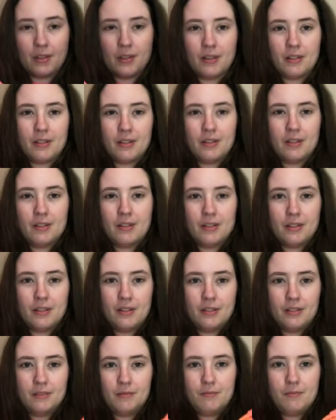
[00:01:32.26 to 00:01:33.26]
And
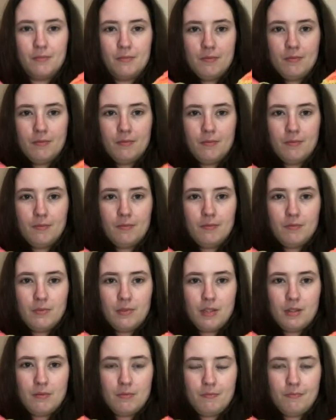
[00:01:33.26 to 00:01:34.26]
the,
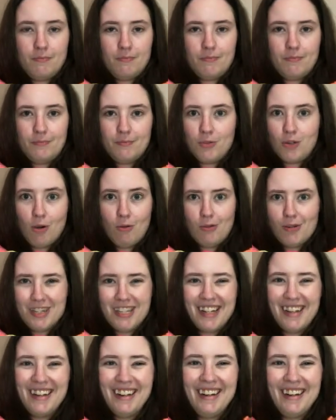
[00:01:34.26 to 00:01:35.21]
the shoulders,